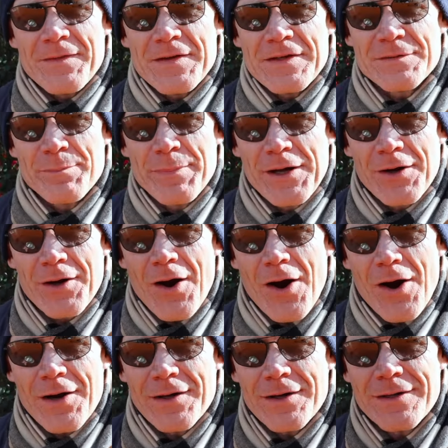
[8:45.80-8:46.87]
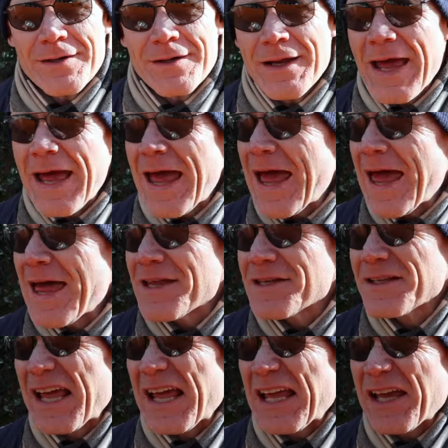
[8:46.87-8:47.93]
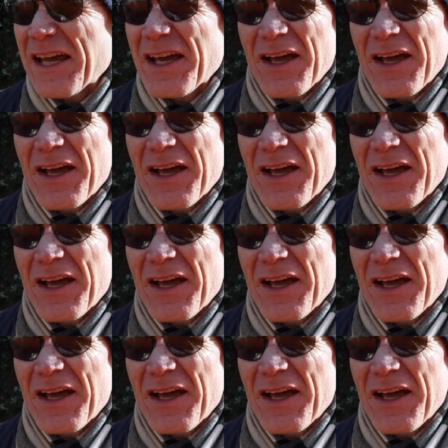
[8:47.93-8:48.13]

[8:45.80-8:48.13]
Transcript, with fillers: this beer garden has like